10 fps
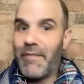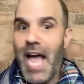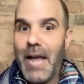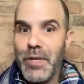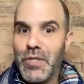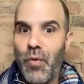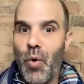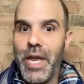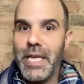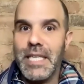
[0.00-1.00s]
have a high pitched
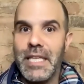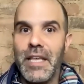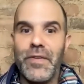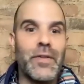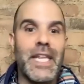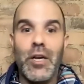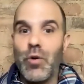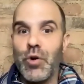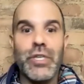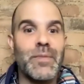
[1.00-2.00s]
voice and they feel that in
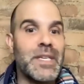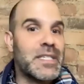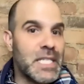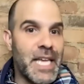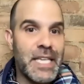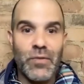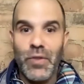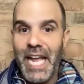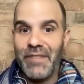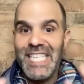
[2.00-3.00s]
order to be
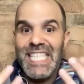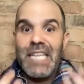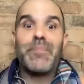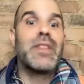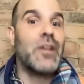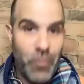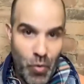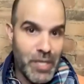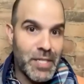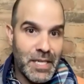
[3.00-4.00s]
successful they have to deepen their
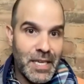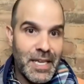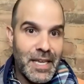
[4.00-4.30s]
voice